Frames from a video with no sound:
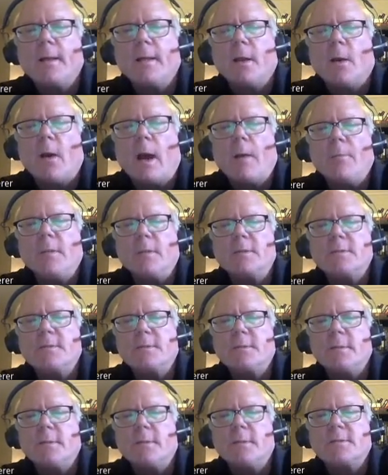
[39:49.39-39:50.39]
I'm
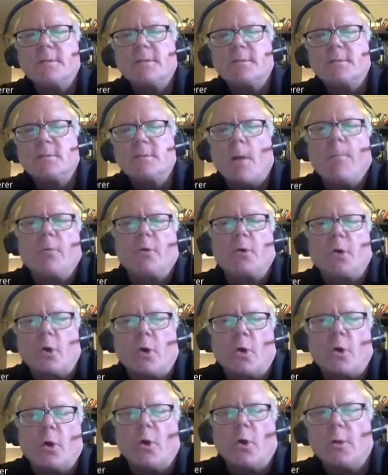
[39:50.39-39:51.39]
this dumb
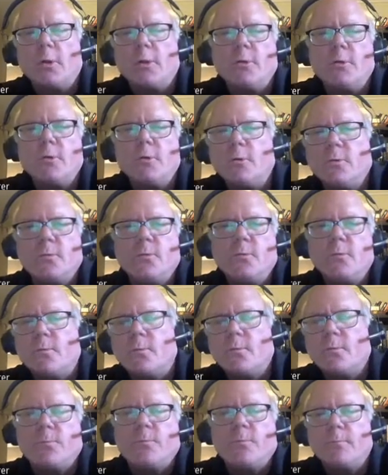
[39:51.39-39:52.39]
girl who
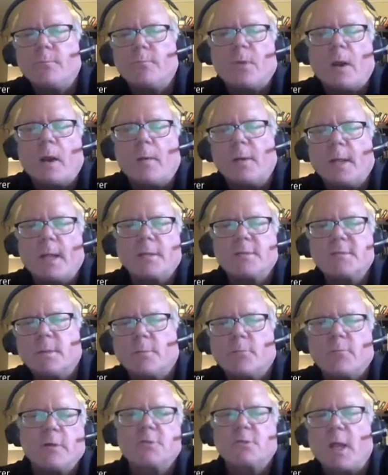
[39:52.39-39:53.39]
probably has
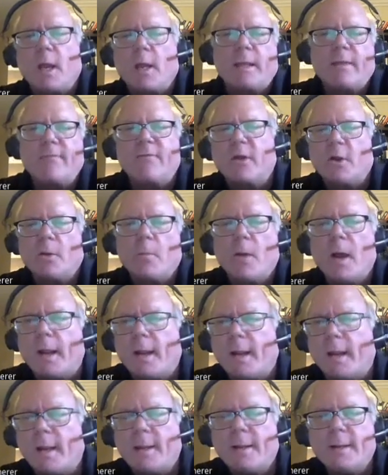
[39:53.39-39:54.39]
some rich guy giving her
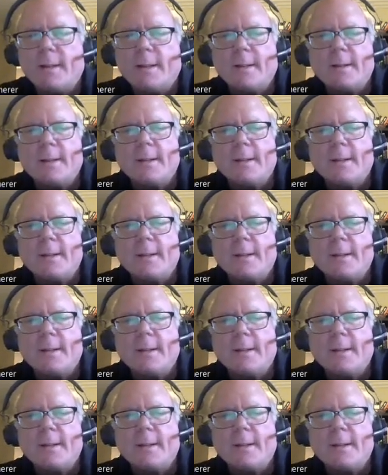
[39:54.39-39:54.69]
money.